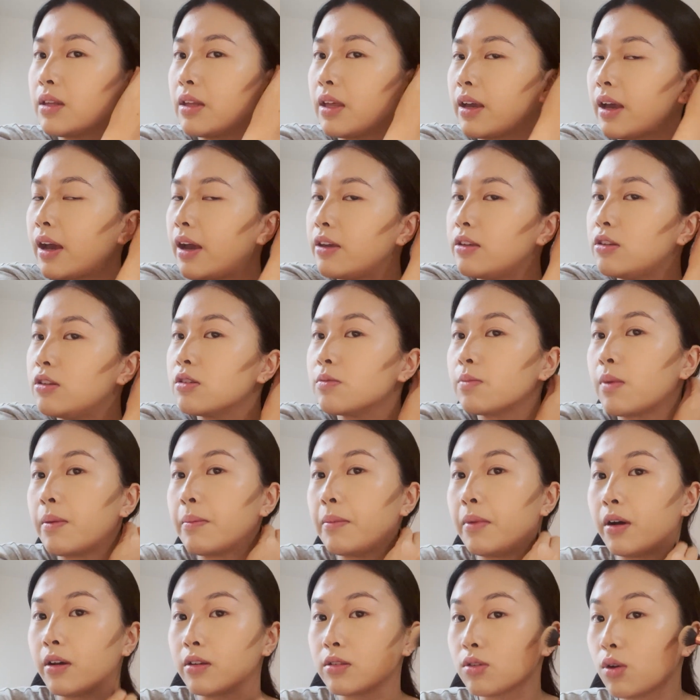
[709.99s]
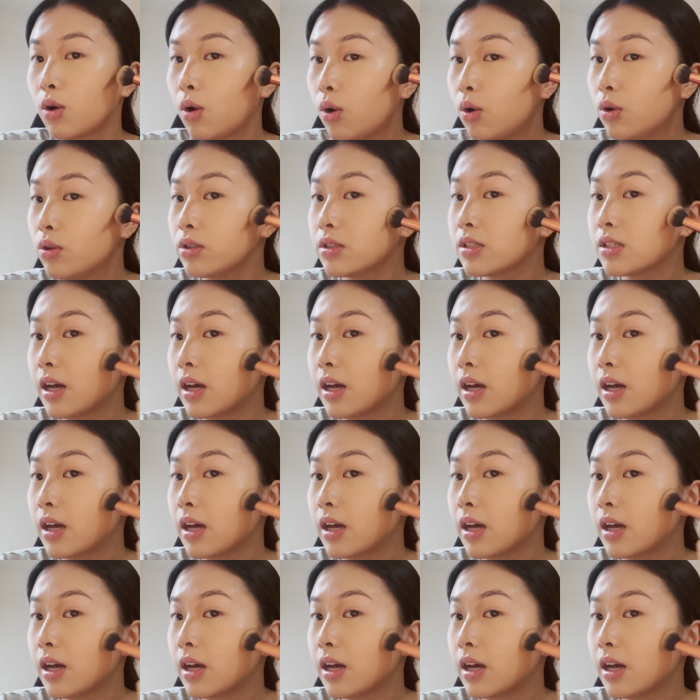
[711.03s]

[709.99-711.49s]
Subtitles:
Like, I use my mugs all the